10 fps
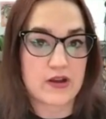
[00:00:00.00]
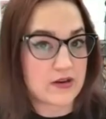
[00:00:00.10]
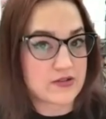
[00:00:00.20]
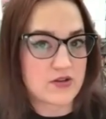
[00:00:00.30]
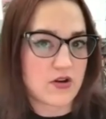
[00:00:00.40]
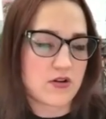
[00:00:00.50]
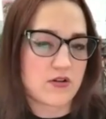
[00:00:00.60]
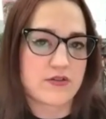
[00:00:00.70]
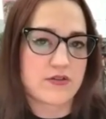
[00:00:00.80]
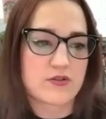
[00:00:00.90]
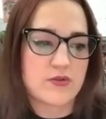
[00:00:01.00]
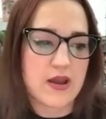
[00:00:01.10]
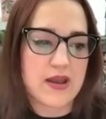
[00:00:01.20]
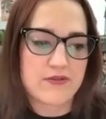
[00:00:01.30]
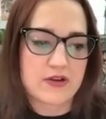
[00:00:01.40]
got us all through
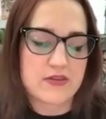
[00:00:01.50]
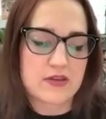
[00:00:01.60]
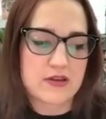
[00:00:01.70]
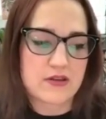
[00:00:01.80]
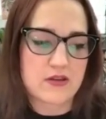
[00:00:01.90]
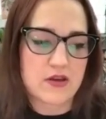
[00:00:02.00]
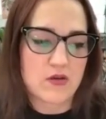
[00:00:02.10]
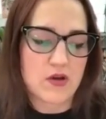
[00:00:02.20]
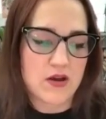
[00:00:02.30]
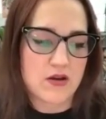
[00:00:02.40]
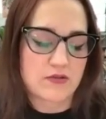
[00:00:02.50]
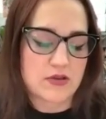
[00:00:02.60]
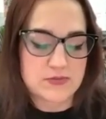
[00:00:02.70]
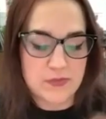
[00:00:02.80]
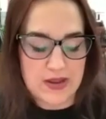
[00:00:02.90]
everything,
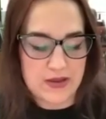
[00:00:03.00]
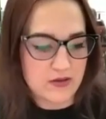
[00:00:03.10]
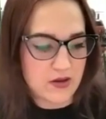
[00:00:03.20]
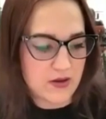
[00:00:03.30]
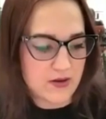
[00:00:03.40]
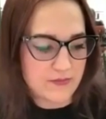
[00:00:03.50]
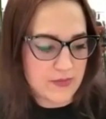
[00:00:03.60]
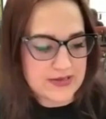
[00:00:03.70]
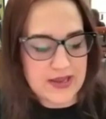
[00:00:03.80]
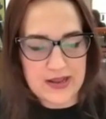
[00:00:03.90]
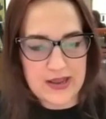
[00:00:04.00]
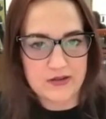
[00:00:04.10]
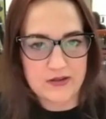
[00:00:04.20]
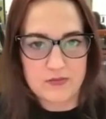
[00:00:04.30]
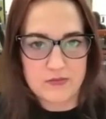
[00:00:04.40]
because uh, um, my uh, my dad
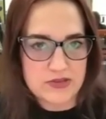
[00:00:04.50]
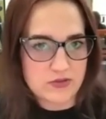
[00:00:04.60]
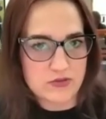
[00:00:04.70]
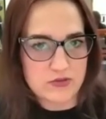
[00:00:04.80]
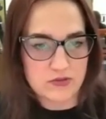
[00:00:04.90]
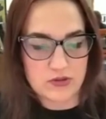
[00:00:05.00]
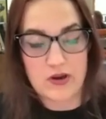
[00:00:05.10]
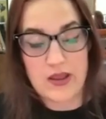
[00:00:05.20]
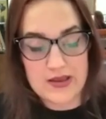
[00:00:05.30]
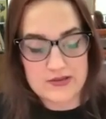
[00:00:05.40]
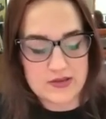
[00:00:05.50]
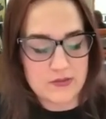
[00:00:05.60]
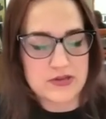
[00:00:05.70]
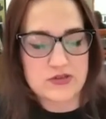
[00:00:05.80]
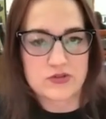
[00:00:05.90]
had a mental or has a
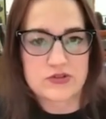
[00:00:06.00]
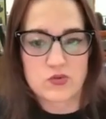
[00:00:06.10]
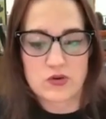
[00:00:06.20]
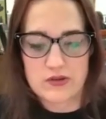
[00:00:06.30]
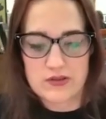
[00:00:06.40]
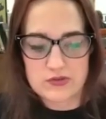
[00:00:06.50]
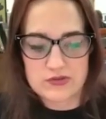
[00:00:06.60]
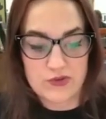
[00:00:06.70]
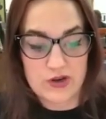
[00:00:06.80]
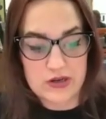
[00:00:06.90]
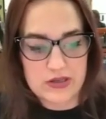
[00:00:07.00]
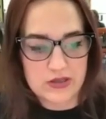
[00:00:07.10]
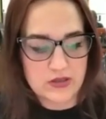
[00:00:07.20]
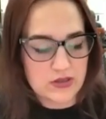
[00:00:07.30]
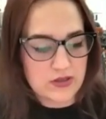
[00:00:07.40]
mental disorder that was
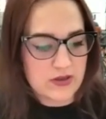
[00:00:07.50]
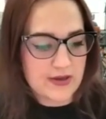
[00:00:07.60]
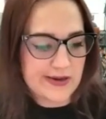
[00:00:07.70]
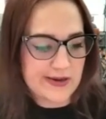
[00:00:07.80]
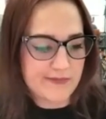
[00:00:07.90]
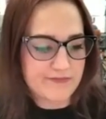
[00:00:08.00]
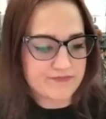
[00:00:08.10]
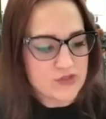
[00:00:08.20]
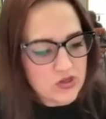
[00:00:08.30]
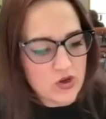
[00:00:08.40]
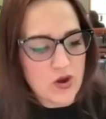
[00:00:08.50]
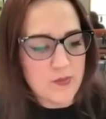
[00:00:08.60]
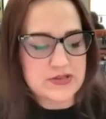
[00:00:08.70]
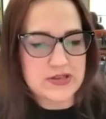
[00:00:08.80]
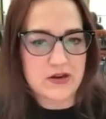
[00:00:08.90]
very, um, you know,
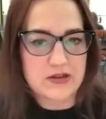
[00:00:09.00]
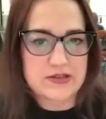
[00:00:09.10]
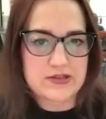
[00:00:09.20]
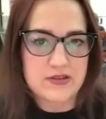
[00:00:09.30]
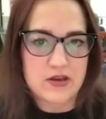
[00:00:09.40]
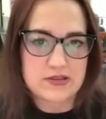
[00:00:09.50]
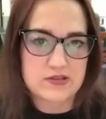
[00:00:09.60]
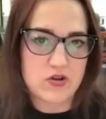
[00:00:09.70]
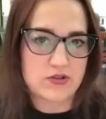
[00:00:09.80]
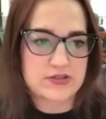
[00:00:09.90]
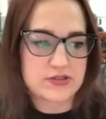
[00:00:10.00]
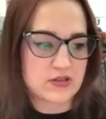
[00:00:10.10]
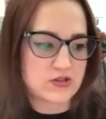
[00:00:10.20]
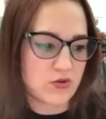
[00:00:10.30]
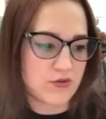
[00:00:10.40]
up and down. It's that's called
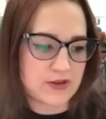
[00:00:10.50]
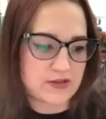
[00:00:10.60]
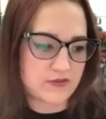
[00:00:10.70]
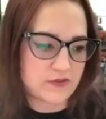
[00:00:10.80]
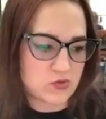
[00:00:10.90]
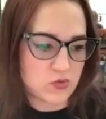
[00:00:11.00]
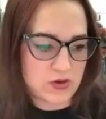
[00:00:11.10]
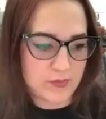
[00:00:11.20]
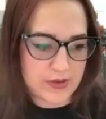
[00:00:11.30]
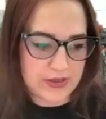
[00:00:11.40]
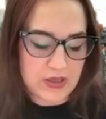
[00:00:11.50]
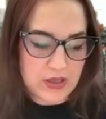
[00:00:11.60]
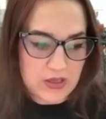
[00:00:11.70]
schizoaffective disorder, but